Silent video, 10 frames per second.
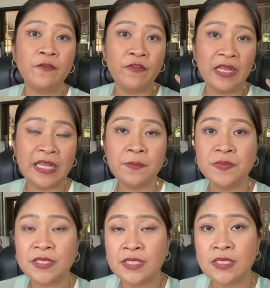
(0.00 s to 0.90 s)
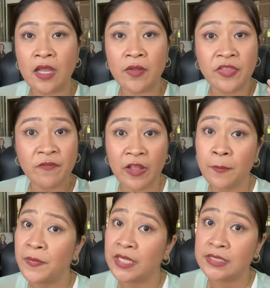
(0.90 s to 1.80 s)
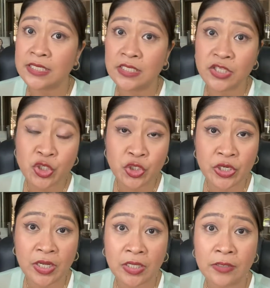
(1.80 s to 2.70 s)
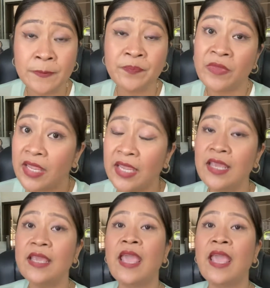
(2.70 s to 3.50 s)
Philips Development Industrial Inc.,